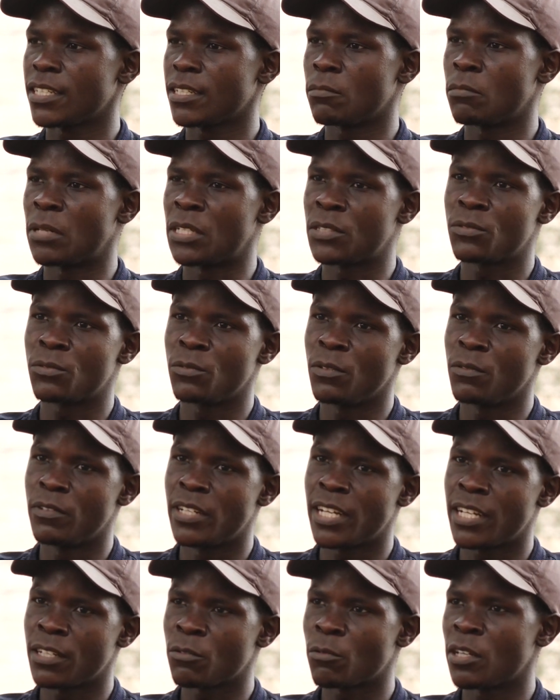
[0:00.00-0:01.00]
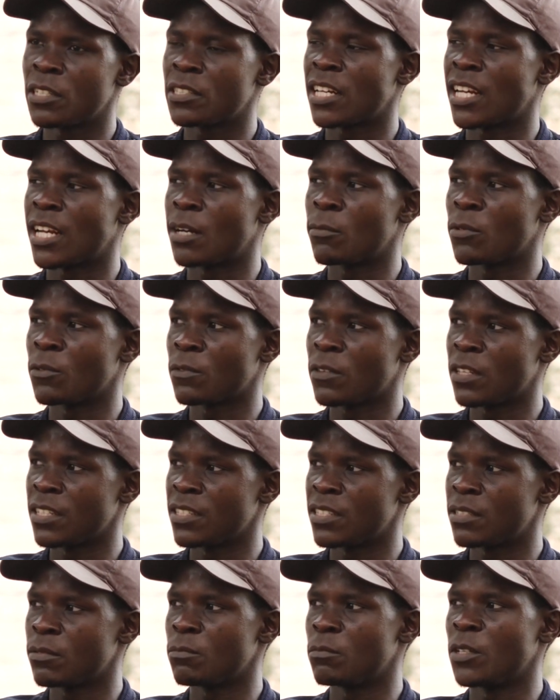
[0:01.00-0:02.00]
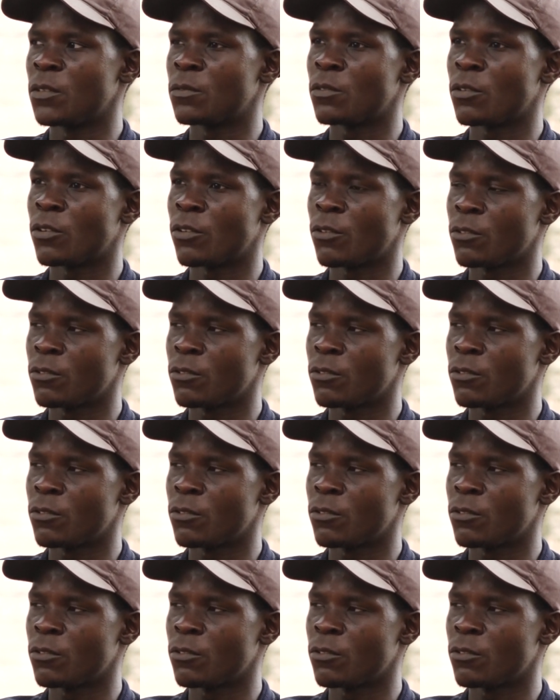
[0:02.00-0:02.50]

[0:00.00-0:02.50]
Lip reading: But we've done quite a number of things before